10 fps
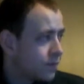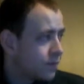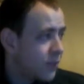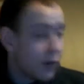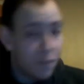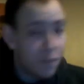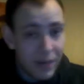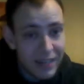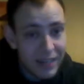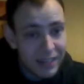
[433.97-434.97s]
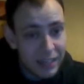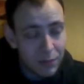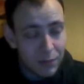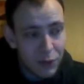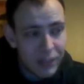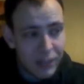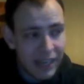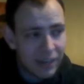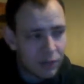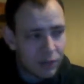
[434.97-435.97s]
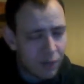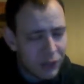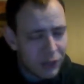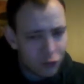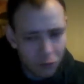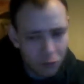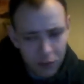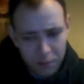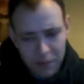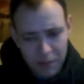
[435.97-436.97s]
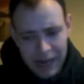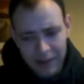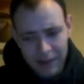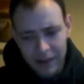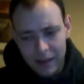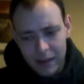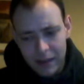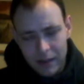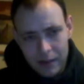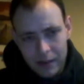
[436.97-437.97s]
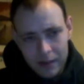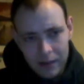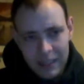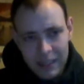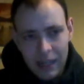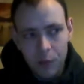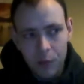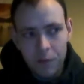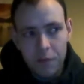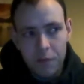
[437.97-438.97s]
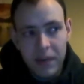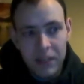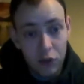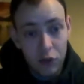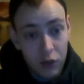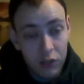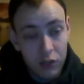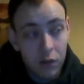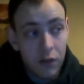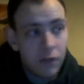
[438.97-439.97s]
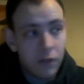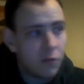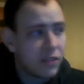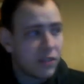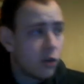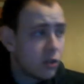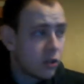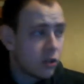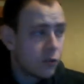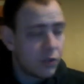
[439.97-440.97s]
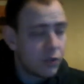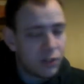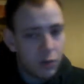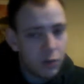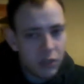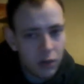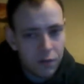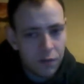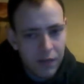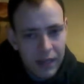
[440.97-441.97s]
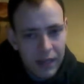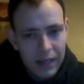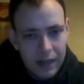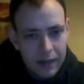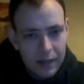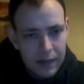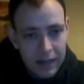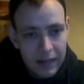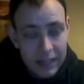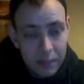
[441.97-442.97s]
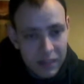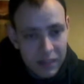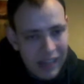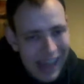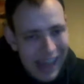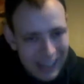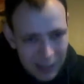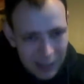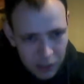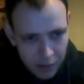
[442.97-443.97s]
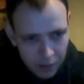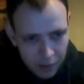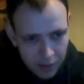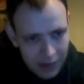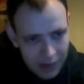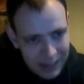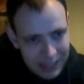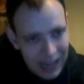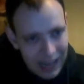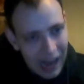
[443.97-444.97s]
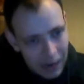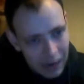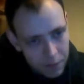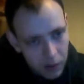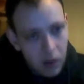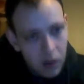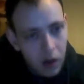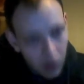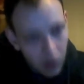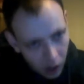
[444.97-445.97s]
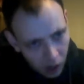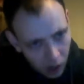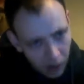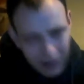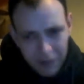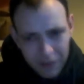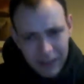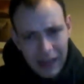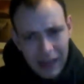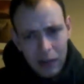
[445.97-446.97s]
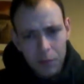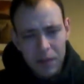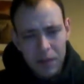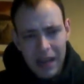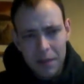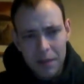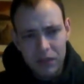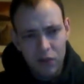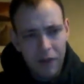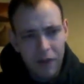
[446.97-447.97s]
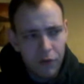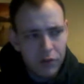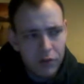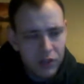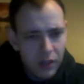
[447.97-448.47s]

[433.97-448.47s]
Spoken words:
downbeat in his music. He was a very troubled man. This album for me is a crossover from his older stuff to his newer stuff. It is Mr. Elliott Smith, and it is Either Or. And I think that album name is a reference